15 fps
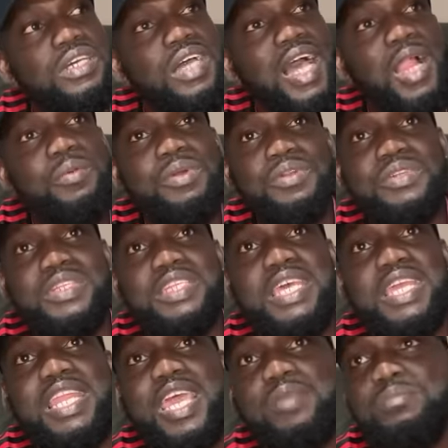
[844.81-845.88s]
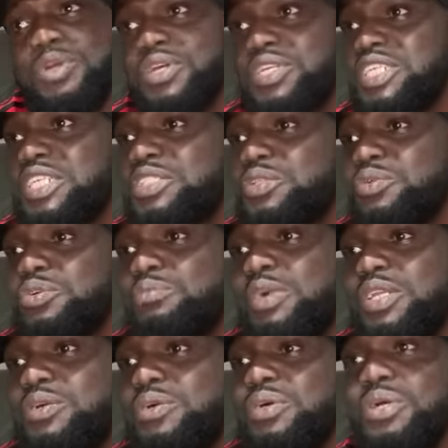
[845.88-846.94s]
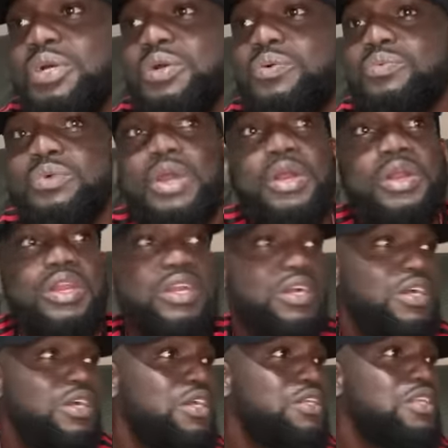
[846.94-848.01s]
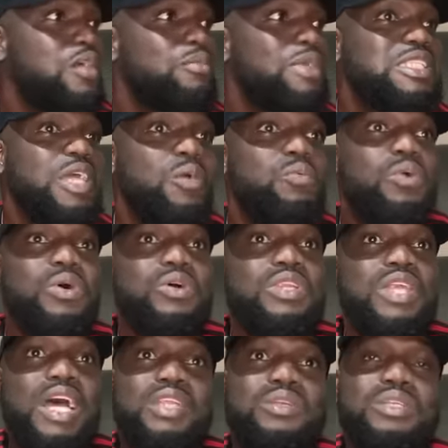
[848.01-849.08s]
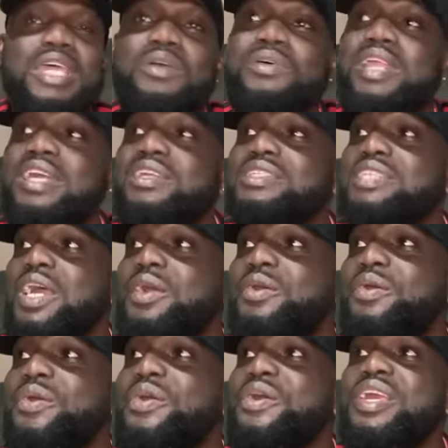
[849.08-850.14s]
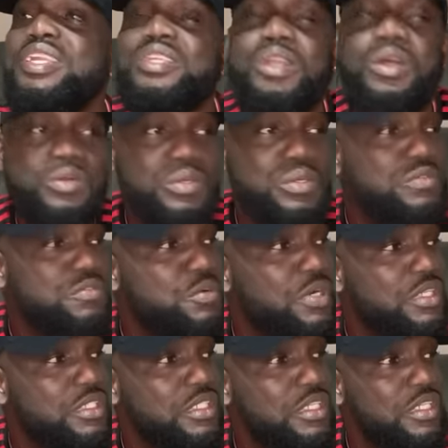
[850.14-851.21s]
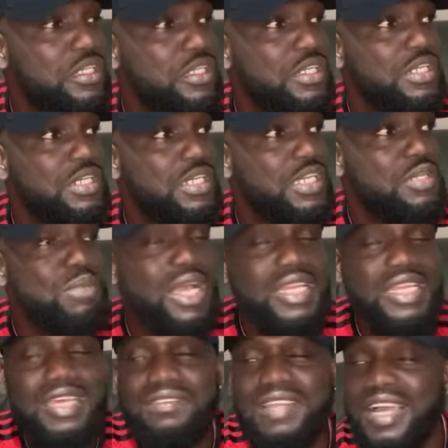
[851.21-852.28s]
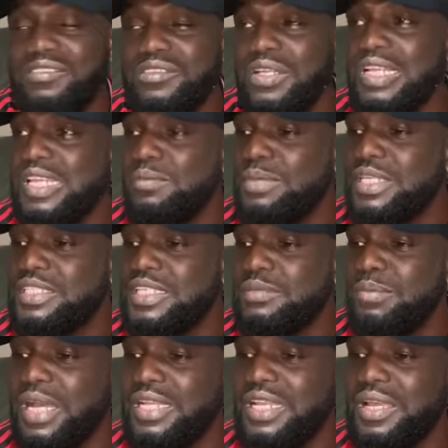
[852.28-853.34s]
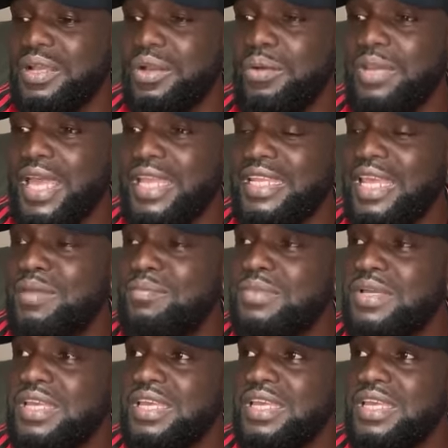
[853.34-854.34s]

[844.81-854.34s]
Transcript: I'll go there in an emergency room, I do work. No matter what I do, they would have just a ring down on the phone. Imagine them not have no limit. Imagine them come like them.